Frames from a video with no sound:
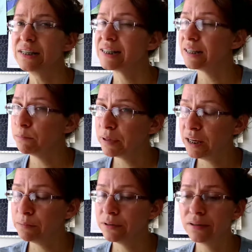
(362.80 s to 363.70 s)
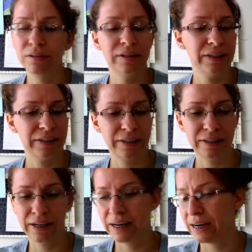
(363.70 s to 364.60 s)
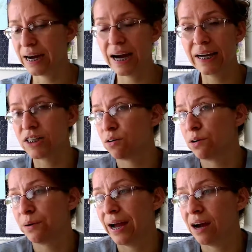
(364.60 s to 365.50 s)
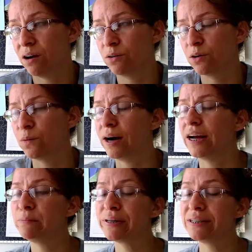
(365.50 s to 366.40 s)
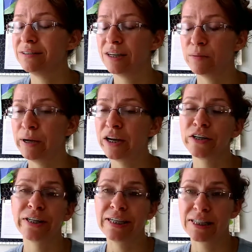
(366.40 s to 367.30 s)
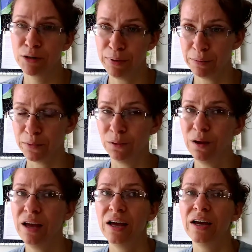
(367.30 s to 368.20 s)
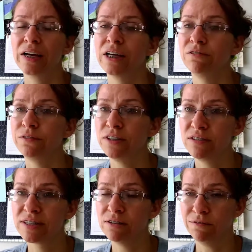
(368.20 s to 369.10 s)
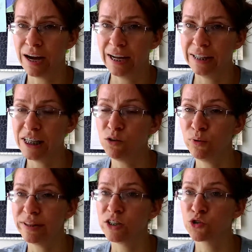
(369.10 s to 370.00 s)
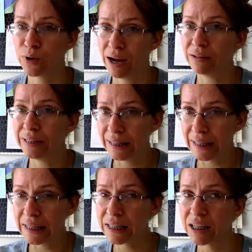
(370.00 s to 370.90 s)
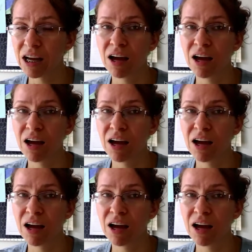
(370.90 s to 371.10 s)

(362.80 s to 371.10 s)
Some people, and I don't know how or why, but apparently some people confuse the violet with the trout lily.